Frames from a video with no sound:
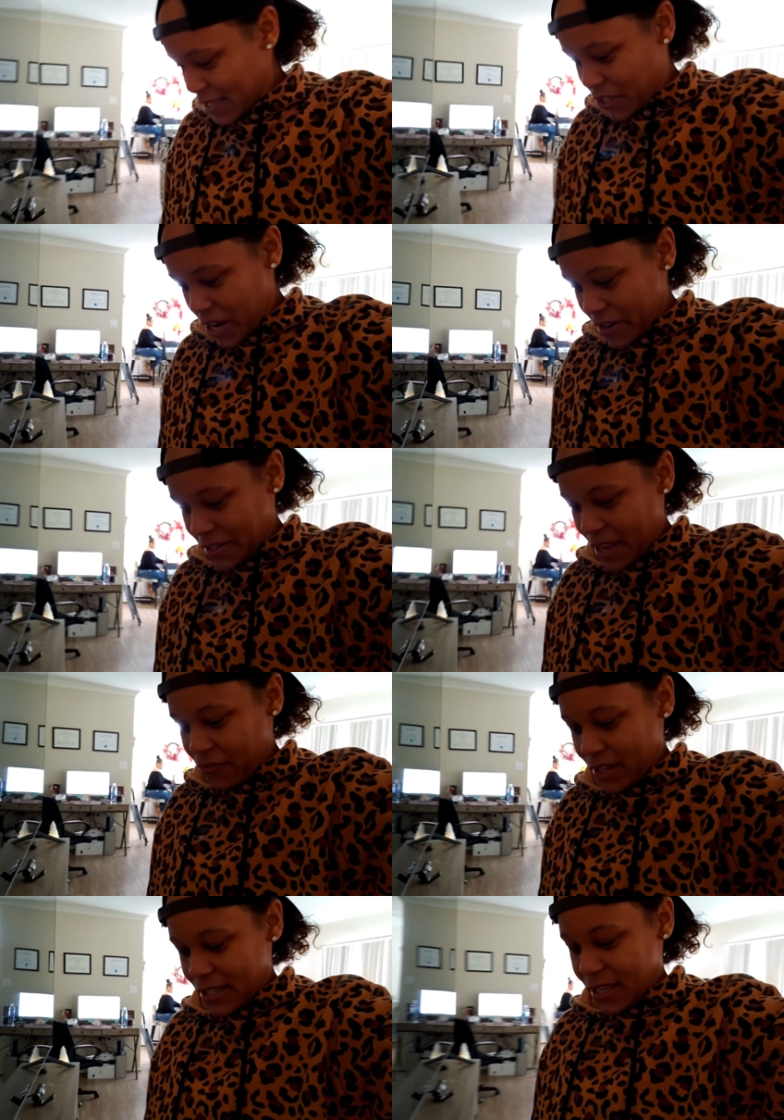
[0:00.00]
to share
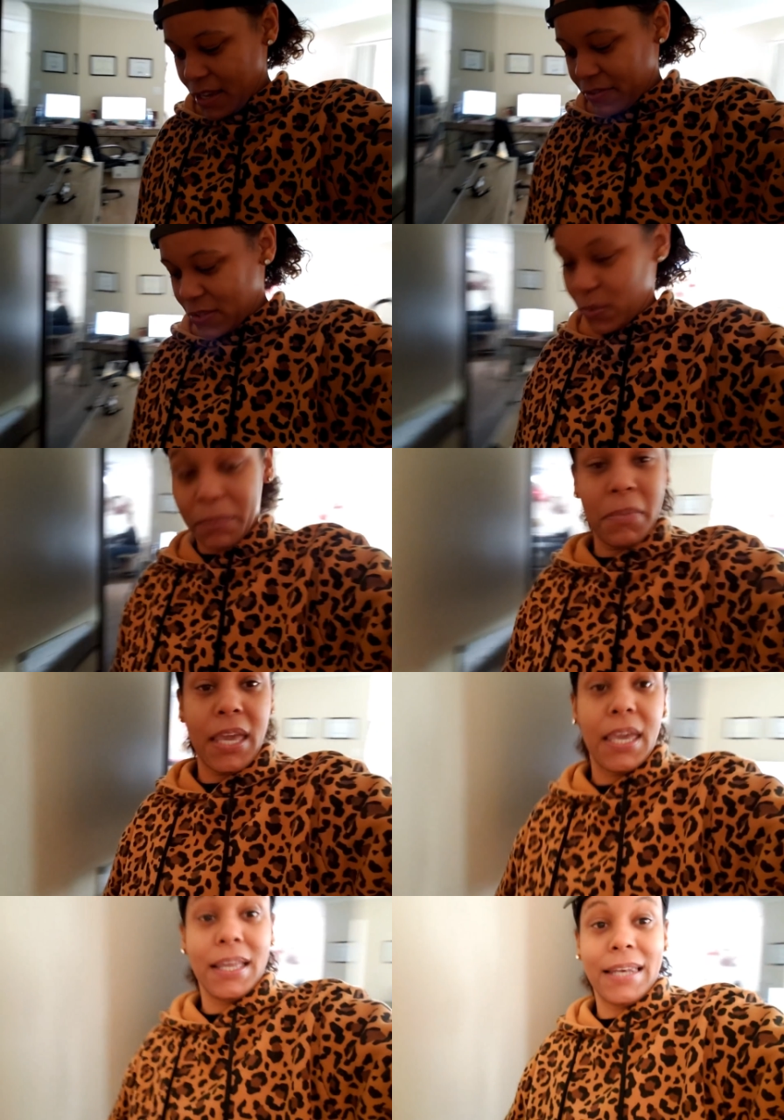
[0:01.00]
Stephanie's gifts with
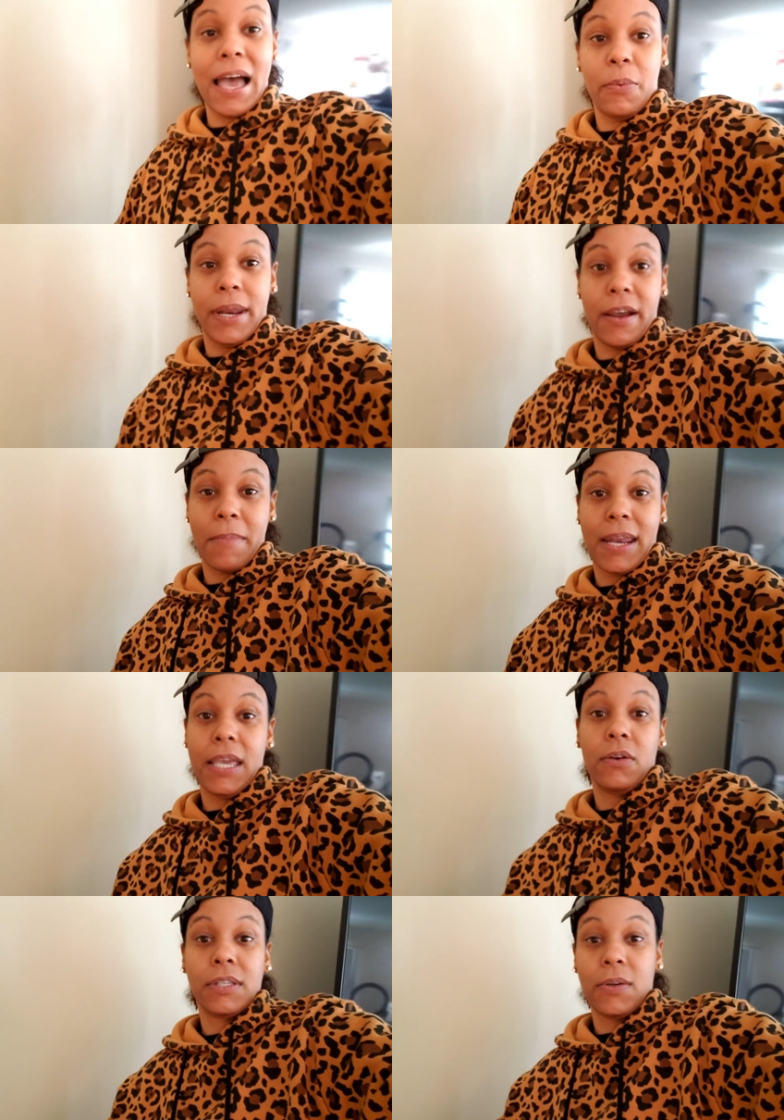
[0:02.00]
me, not with
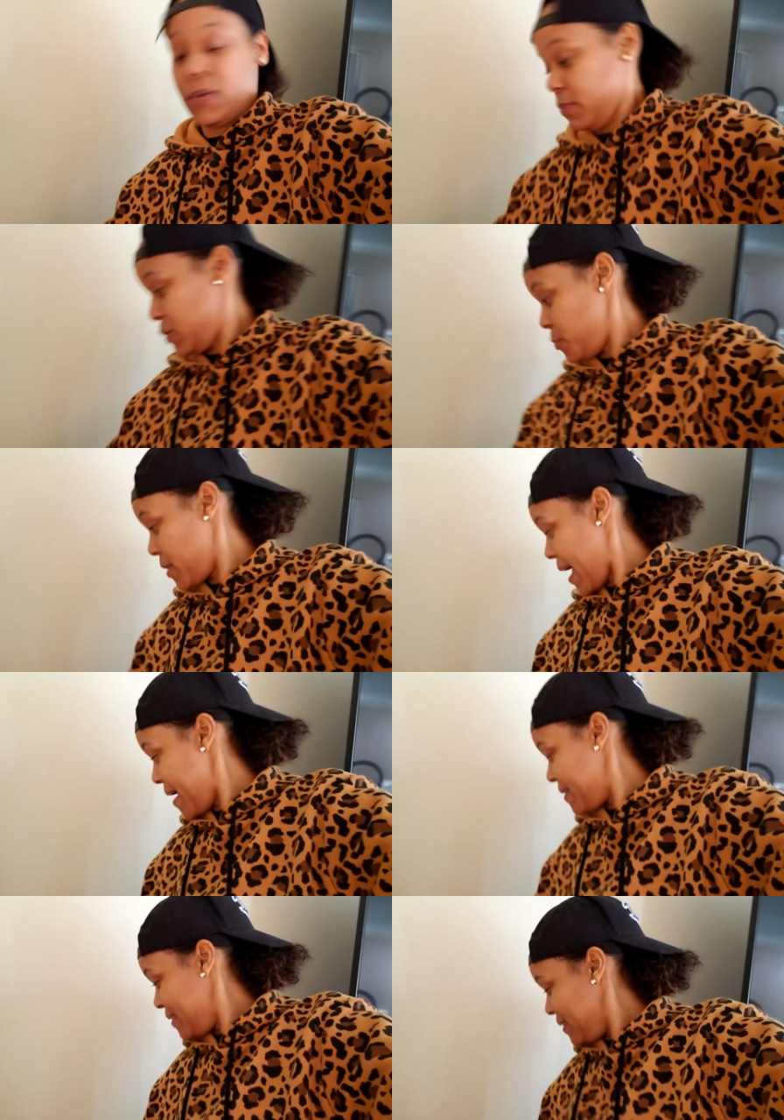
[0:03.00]
everybody else on YouTube,
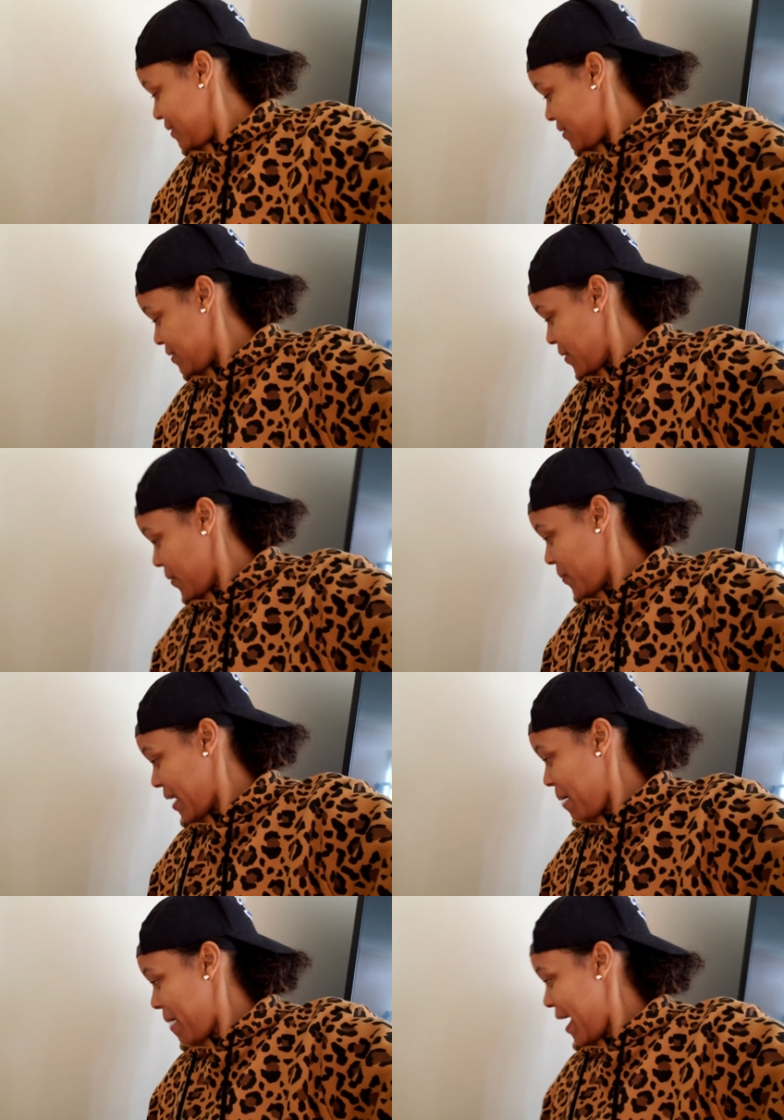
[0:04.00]
okay? So
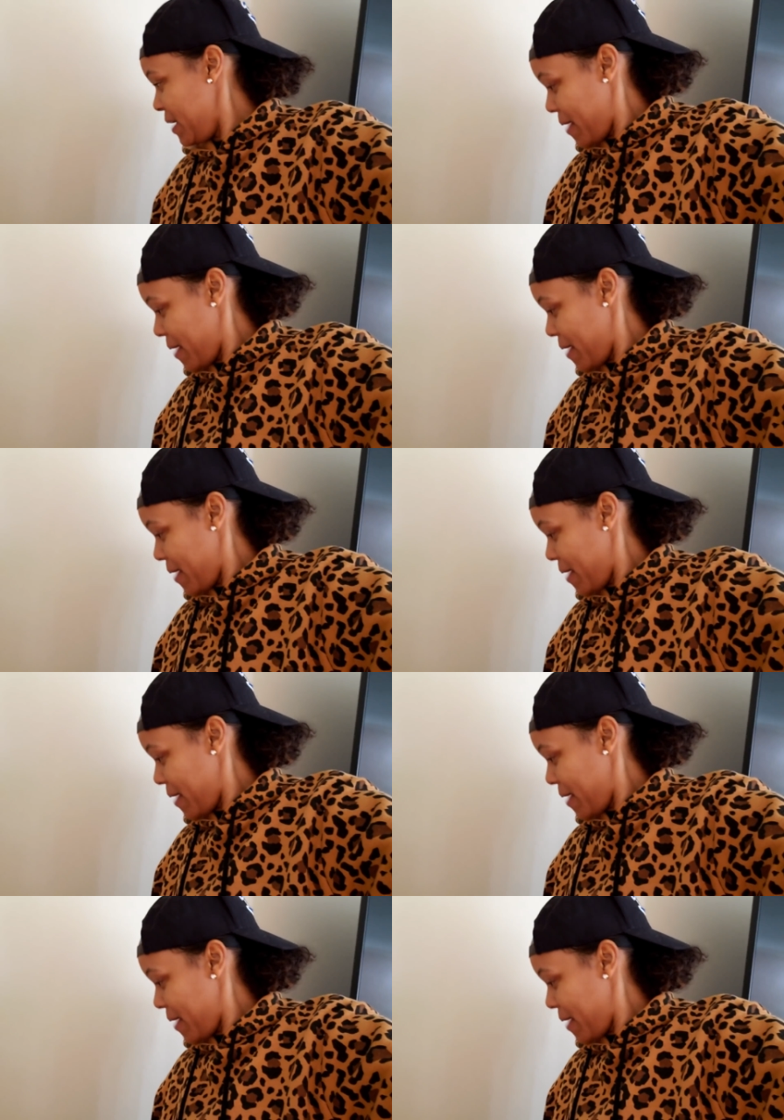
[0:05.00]
when I buy you